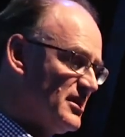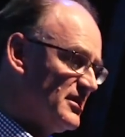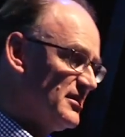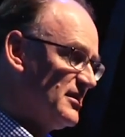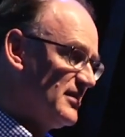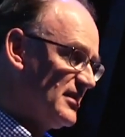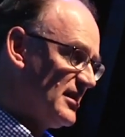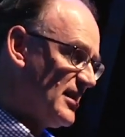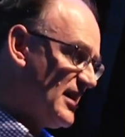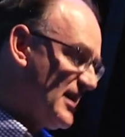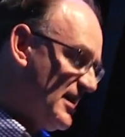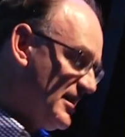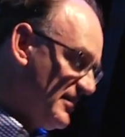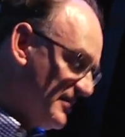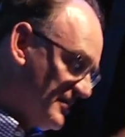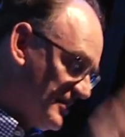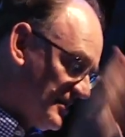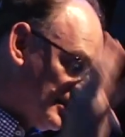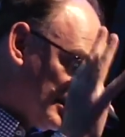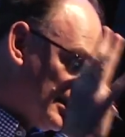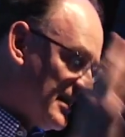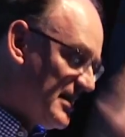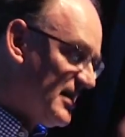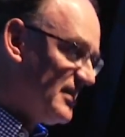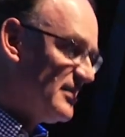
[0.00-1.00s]
under the island,
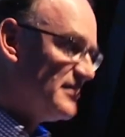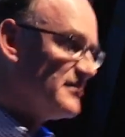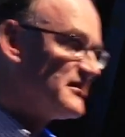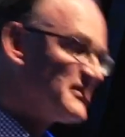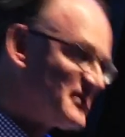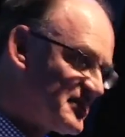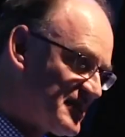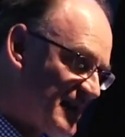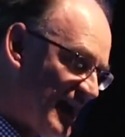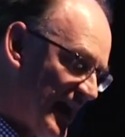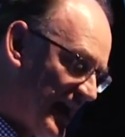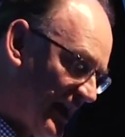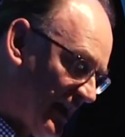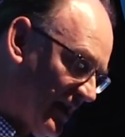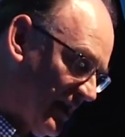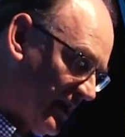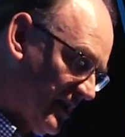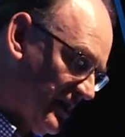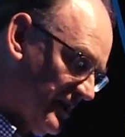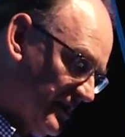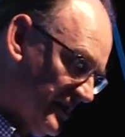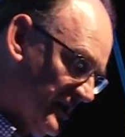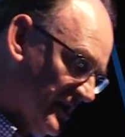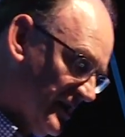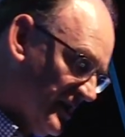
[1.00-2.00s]
and the island sank
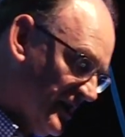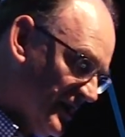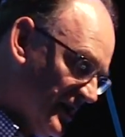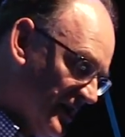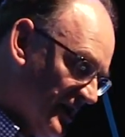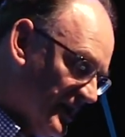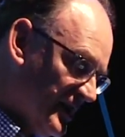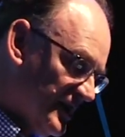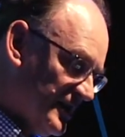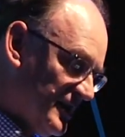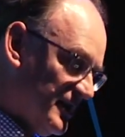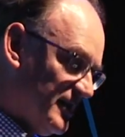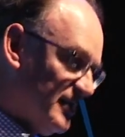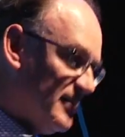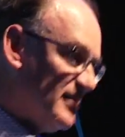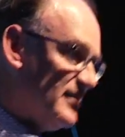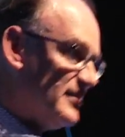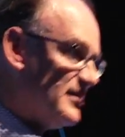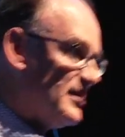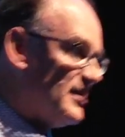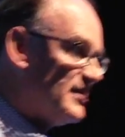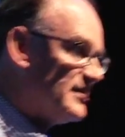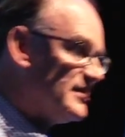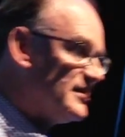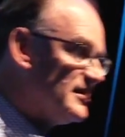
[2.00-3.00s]
in the
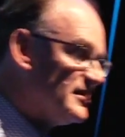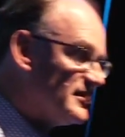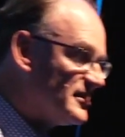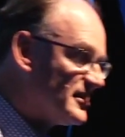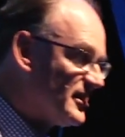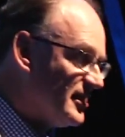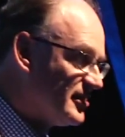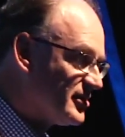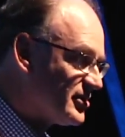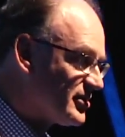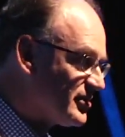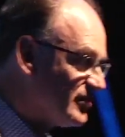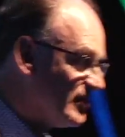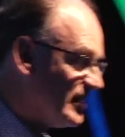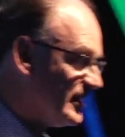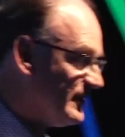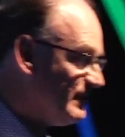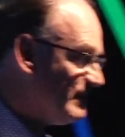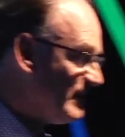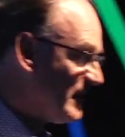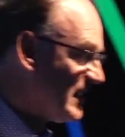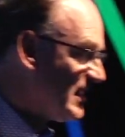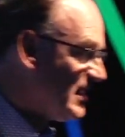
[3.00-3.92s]
early 19th century.